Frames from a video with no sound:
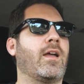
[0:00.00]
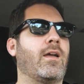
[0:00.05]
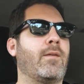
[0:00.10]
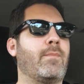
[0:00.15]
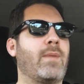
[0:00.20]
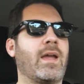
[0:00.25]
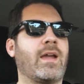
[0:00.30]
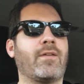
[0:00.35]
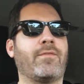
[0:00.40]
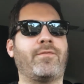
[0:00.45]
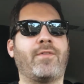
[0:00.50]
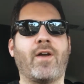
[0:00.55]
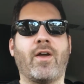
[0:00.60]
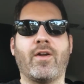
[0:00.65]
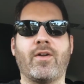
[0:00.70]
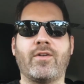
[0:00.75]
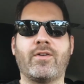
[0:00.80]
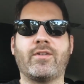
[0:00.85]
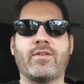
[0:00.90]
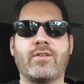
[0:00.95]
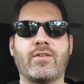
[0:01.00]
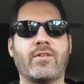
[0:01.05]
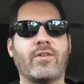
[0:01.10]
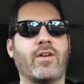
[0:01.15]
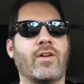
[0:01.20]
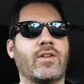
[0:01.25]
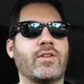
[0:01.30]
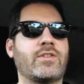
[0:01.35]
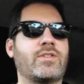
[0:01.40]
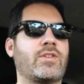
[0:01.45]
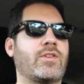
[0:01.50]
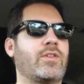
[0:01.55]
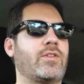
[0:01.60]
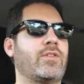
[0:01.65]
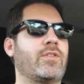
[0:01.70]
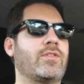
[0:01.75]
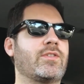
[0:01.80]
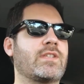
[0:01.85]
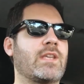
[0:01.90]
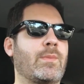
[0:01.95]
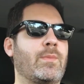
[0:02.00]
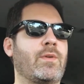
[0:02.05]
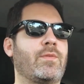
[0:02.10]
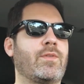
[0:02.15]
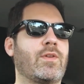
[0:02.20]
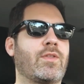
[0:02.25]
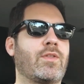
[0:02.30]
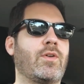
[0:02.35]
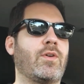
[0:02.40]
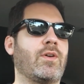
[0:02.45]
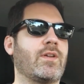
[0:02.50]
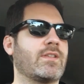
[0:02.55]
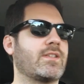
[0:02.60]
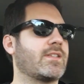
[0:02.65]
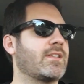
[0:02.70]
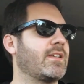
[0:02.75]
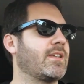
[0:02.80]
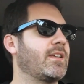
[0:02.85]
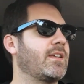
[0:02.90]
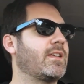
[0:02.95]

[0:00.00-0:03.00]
megaphone onto some of your thoughts.